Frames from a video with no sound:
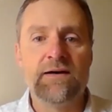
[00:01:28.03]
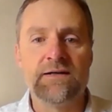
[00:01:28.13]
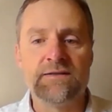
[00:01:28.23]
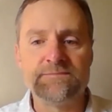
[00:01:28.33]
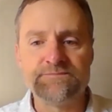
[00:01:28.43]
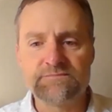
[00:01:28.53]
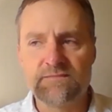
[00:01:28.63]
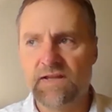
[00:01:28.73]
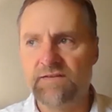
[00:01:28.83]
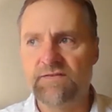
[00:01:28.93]

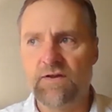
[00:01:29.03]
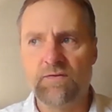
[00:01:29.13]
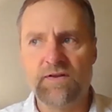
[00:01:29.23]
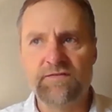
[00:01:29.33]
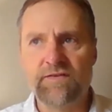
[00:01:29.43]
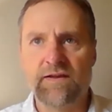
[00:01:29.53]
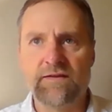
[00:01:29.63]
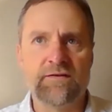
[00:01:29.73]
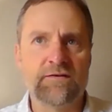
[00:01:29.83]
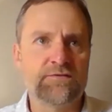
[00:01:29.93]
And so let's say
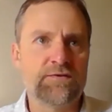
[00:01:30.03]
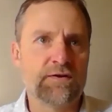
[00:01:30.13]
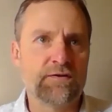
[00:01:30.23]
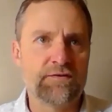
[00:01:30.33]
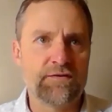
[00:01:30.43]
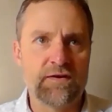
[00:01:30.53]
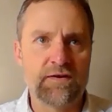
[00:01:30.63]
their trigger is